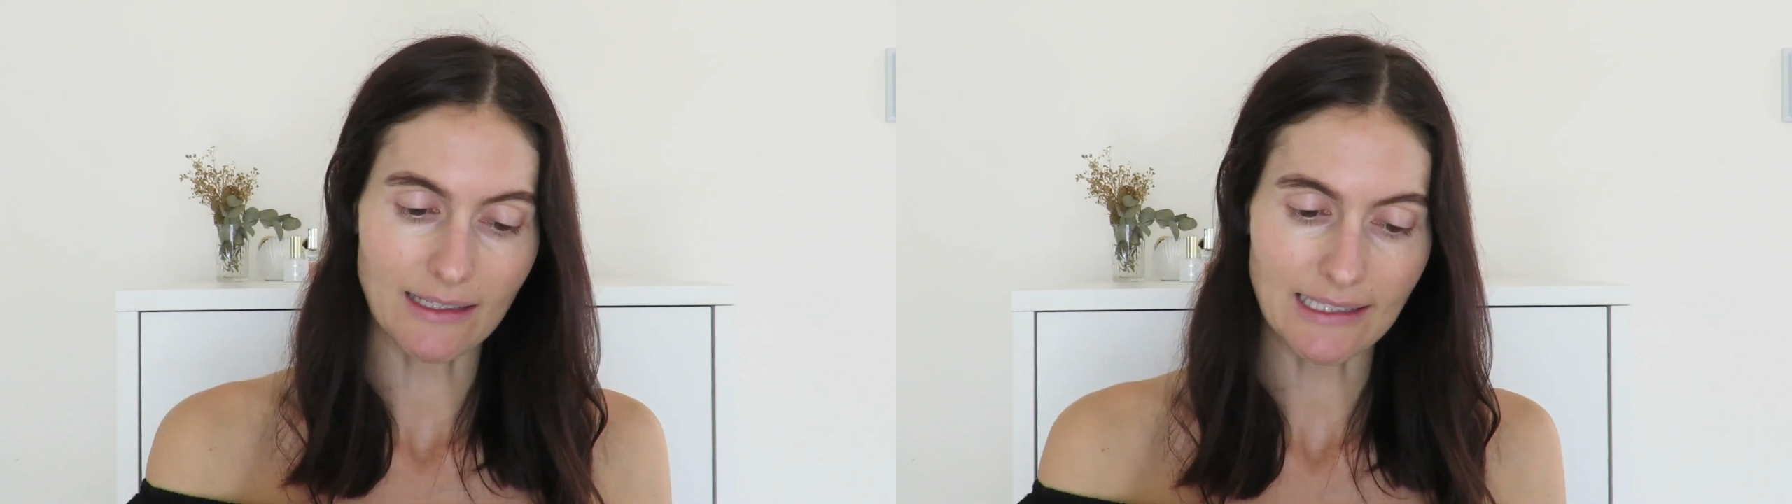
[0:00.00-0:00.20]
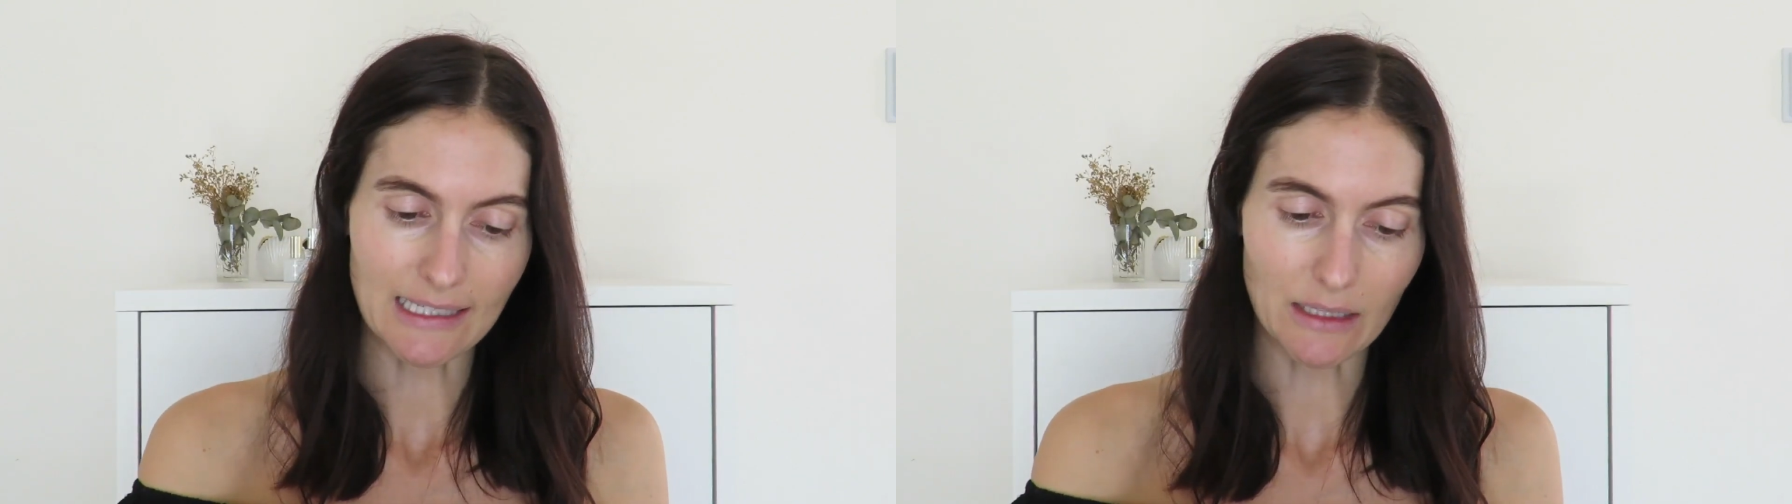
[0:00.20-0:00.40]

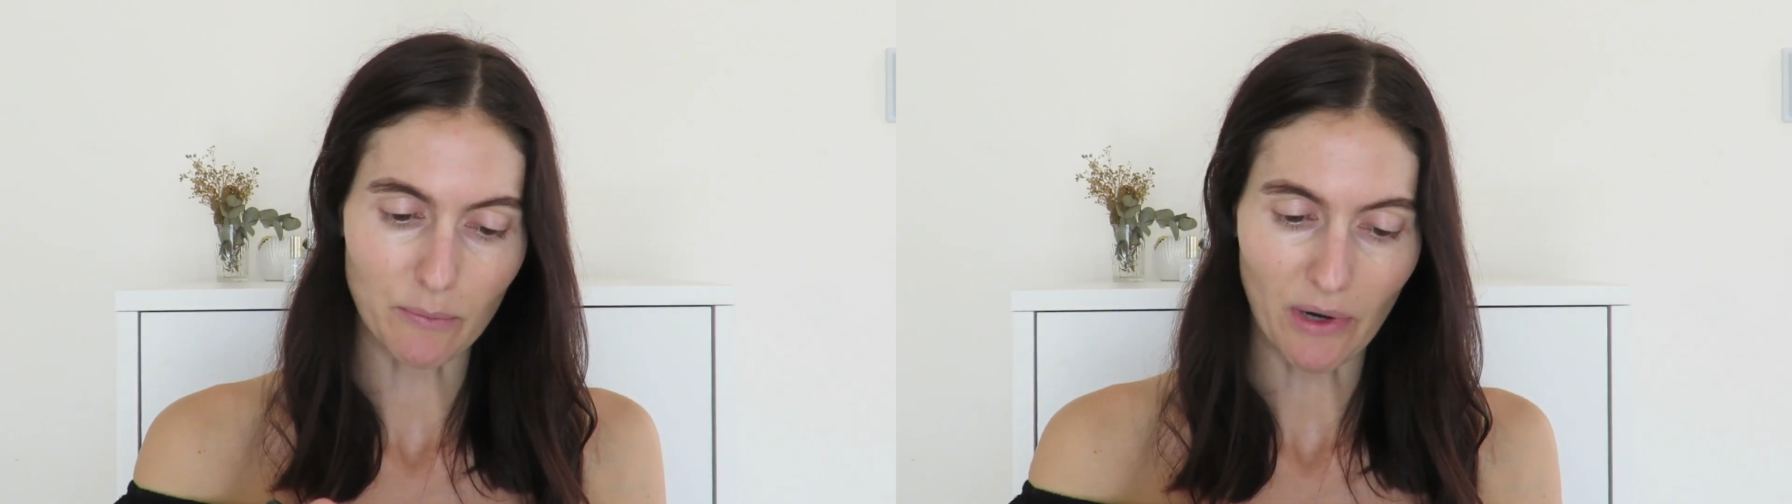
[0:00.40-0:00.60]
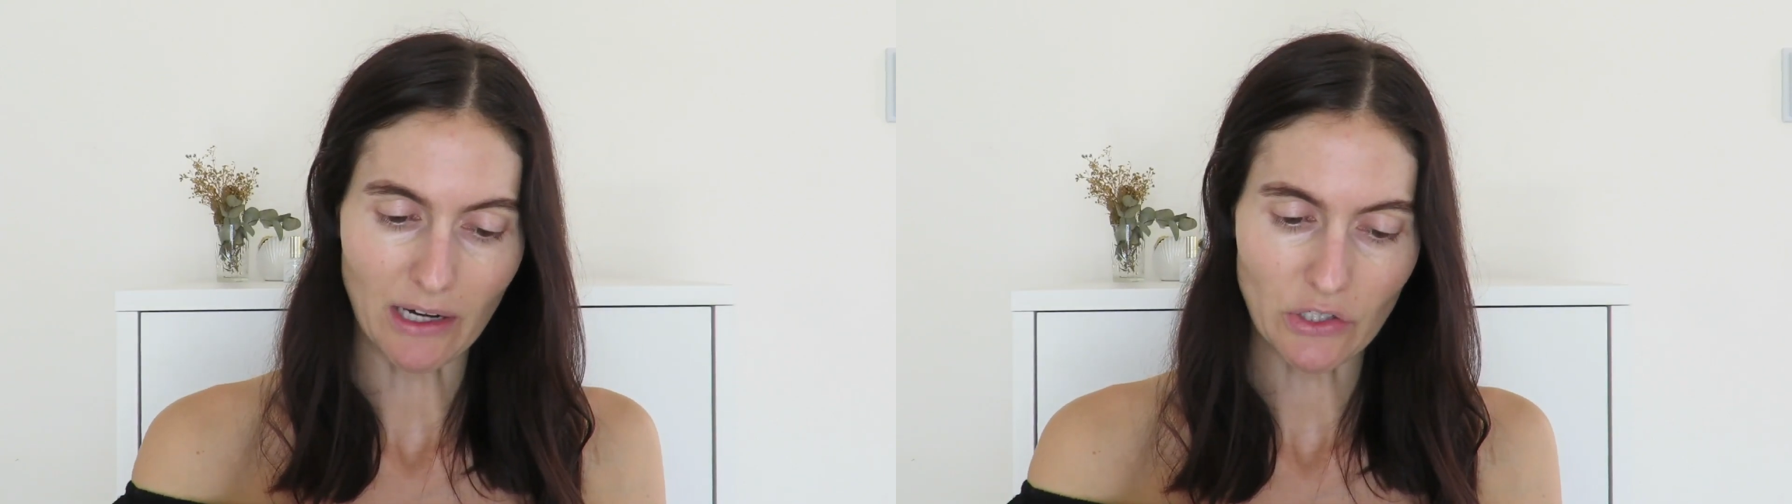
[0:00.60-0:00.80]
concealer
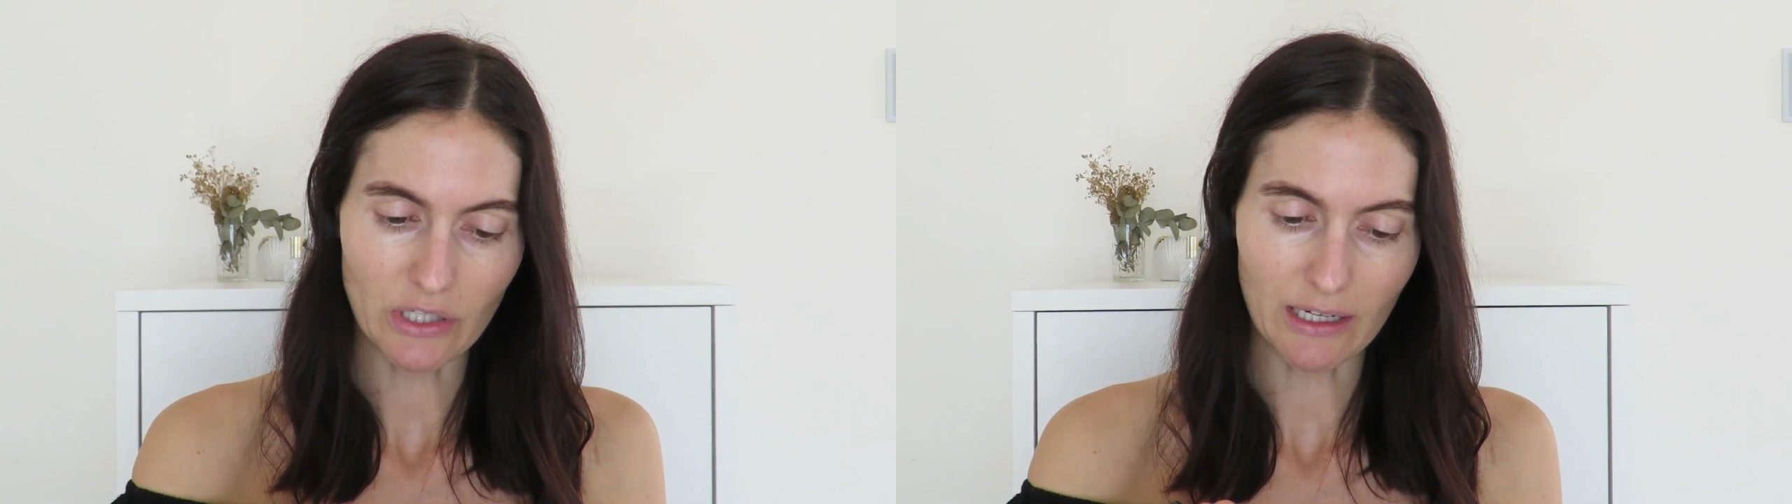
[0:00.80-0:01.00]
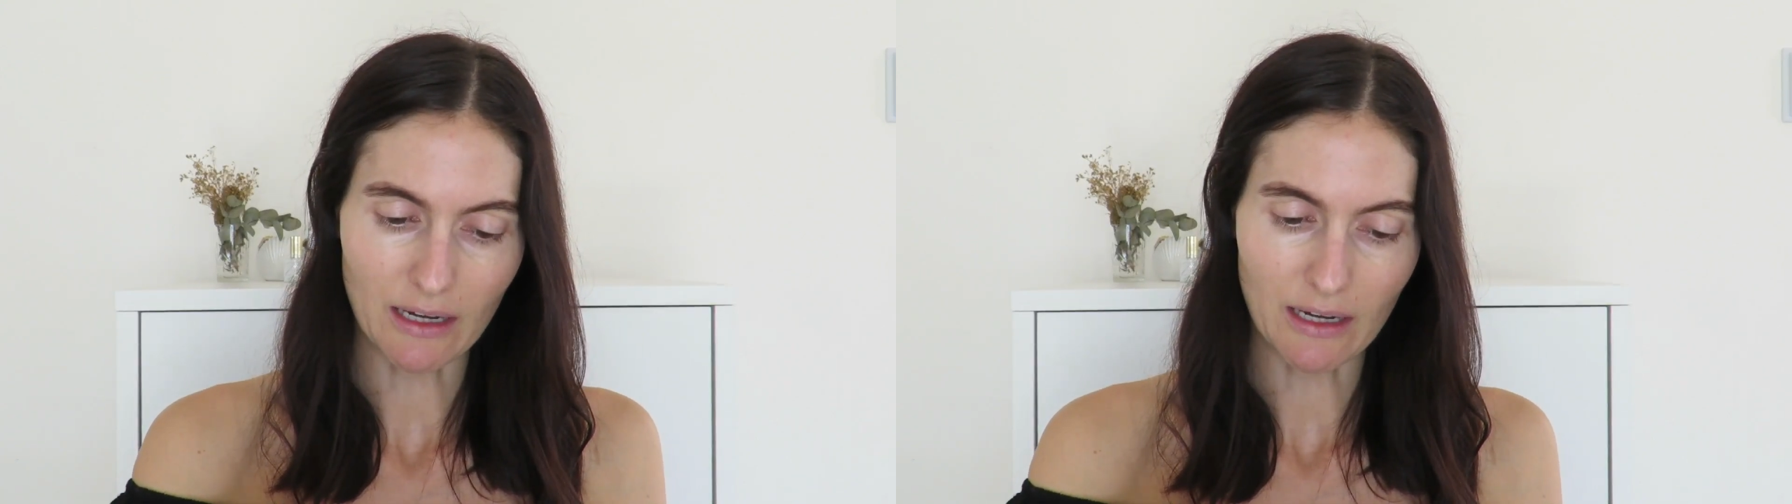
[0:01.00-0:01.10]
brush that